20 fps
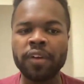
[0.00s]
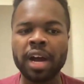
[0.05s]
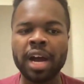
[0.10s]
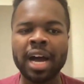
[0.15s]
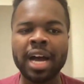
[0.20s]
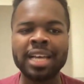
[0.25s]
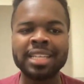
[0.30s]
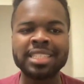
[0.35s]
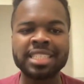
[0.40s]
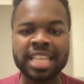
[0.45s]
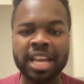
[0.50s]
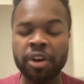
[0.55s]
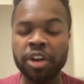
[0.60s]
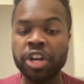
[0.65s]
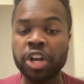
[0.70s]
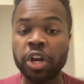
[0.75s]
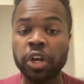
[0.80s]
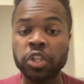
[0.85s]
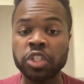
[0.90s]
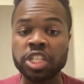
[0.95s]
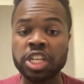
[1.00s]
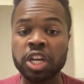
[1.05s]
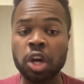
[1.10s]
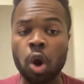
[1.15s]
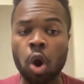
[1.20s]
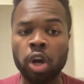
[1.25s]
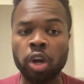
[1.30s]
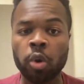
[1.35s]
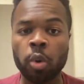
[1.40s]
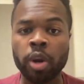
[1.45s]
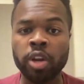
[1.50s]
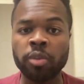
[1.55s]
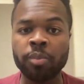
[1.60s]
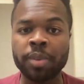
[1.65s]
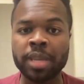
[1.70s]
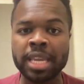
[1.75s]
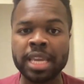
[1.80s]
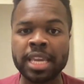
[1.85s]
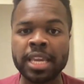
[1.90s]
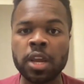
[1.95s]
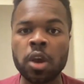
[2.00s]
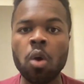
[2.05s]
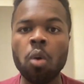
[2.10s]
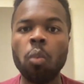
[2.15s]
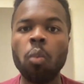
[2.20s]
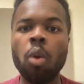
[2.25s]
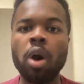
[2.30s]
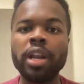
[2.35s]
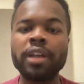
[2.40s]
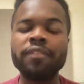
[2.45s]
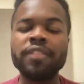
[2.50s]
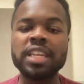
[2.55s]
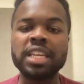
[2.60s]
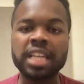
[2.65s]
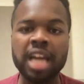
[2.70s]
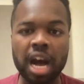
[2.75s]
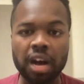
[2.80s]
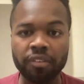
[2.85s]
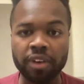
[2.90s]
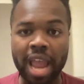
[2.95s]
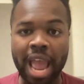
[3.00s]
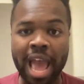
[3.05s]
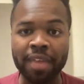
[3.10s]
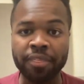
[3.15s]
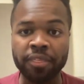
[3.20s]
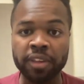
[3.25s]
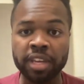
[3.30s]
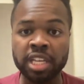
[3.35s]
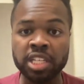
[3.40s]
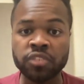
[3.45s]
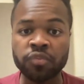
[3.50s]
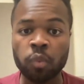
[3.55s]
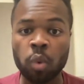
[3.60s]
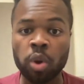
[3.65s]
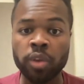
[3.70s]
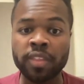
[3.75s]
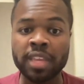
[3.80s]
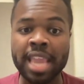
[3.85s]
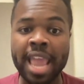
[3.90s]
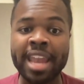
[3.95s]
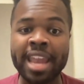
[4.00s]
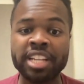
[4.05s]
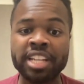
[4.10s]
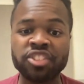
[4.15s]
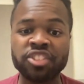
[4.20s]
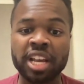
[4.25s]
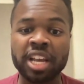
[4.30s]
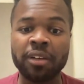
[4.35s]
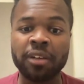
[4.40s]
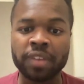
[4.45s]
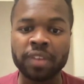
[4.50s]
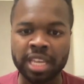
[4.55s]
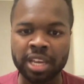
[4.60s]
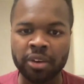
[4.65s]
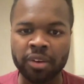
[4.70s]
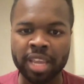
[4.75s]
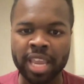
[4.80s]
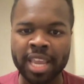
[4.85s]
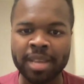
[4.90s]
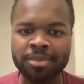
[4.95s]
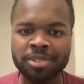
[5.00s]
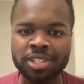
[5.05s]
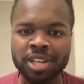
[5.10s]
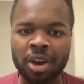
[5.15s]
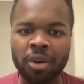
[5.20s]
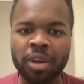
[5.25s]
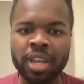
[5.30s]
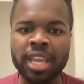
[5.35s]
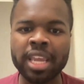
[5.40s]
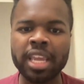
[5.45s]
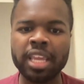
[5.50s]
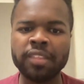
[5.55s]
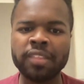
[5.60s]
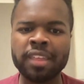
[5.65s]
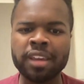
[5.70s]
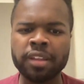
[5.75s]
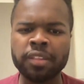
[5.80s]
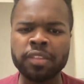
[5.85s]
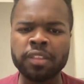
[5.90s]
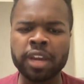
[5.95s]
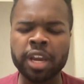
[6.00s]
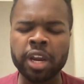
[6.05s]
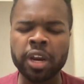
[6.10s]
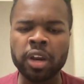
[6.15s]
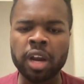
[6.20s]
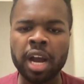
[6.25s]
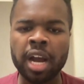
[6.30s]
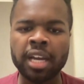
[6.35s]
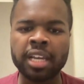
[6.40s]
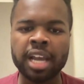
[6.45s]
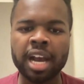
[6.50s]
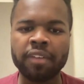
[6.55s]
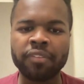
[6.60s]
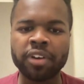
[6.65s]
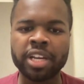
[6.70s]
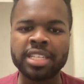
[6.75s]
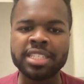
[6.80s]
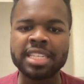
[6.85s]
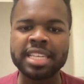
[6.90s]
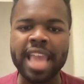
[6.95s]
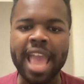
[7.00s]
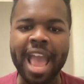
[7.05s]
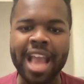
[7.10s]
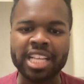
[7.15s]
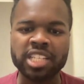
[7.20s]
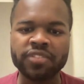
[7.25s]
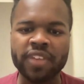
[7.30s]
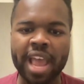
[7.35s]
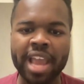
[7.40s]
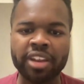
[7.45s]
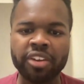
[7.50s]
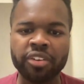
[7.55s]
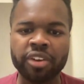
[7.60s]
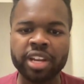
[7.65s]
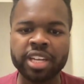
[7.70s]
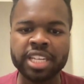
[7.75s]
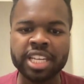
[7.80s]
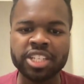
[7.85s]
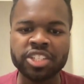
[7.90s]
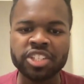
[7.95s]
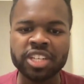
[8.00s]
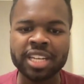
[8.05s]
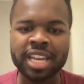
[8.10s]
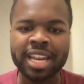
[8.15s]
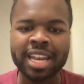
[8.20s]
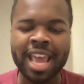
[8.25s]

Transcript: Sarah Nurse are going to be one of the cover athletes for the NHL video game. So their cover is the X Factor edition.